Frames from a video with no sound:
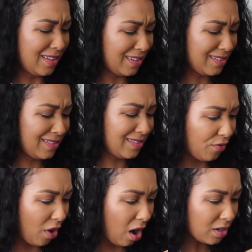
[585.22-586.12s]
this?
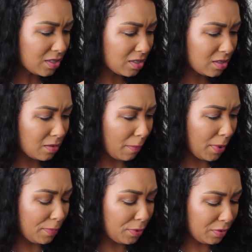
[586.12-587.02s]
Vox
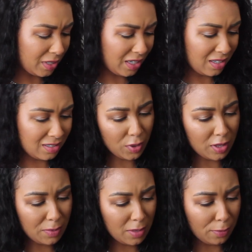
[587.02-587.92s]
Populi for
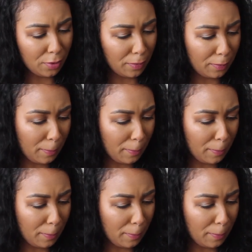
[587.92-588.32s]
the people.